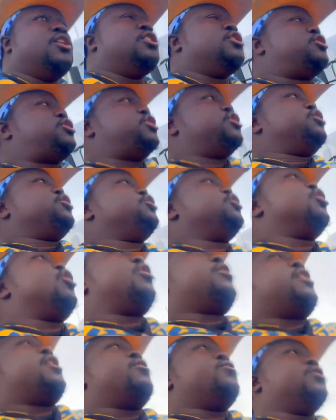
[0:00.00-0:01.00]

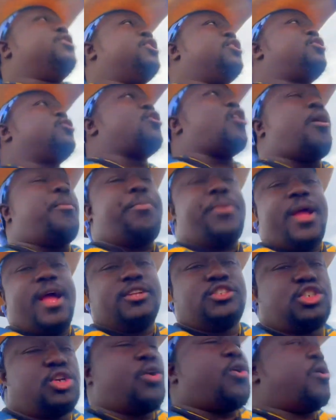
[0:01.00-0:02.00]
Señor El Negro
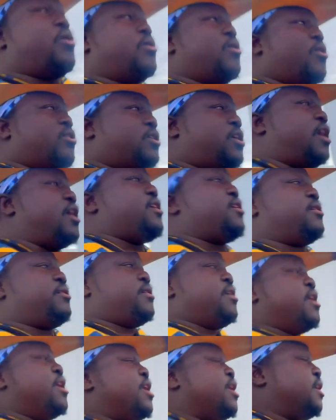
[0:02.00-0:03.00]
Pancho, okay?
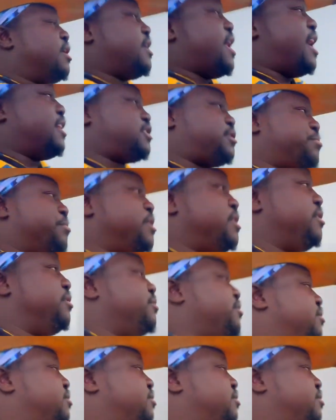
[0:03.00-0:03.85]
That's me.